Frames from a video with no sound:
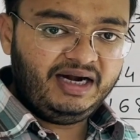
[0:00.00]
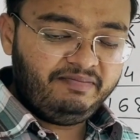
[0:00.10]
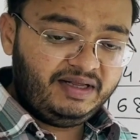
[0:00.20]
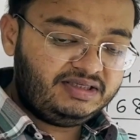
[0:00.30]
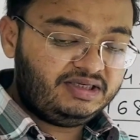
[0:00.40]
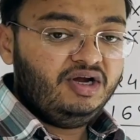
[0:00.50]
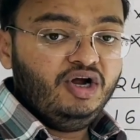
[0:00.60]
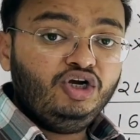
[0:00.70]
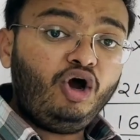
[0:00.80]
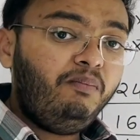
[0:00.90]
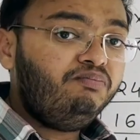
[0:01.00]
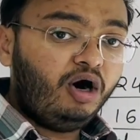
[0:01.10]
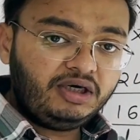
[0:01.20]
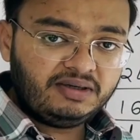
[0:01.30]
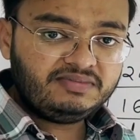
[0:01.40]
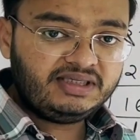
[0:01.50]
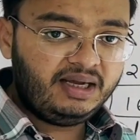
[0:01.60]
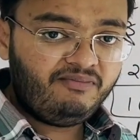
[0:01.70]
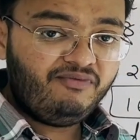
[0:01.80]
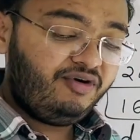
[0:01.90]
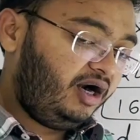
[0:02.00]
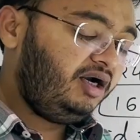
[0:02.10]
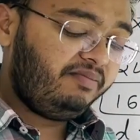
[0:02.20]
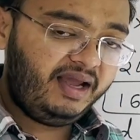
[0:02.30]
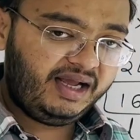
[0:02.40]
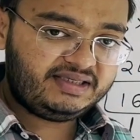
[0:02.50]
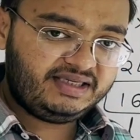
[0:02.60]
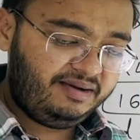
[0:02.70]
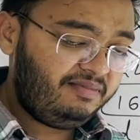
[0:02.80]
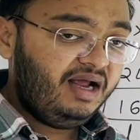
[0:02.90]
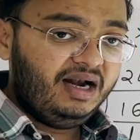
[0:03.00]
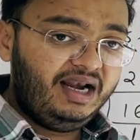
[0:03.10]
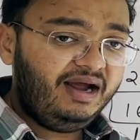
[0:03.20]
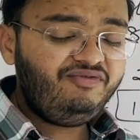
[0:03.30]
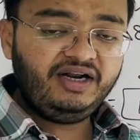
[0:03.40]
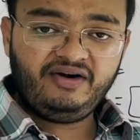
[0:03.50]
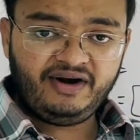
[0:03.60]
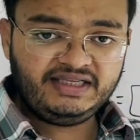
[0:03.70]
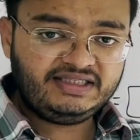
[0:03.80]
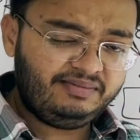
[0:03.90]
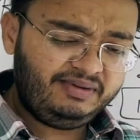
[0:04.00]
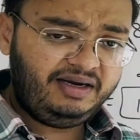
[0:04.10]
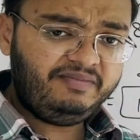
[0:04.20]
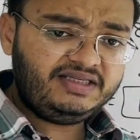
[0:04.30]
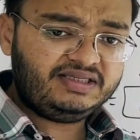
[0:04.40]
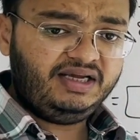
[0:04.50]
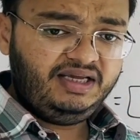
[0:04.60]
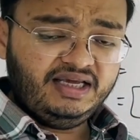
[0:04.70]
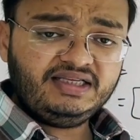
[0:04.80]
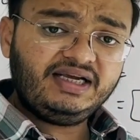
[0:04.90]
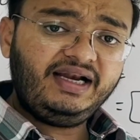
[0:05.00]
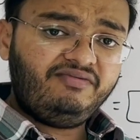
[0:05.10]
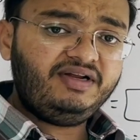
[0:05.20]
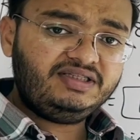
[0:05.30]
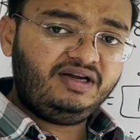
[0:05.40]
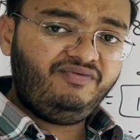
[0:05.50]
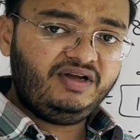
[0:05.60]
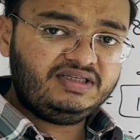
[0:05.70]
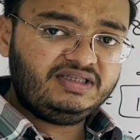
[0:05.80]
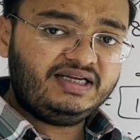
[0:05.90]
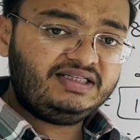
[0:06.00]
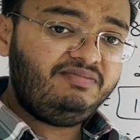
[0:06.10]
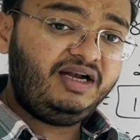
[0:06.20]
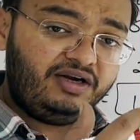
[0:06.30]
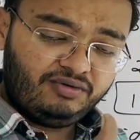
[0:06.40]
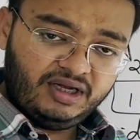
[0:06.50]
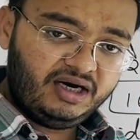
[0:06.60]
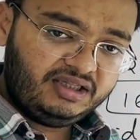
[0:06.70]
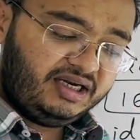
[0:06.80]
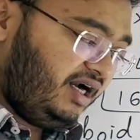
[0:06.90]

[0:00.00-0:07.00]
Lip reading: That means top bottom same, front back same, left and right same. That means each and every surfaces are similar to the another.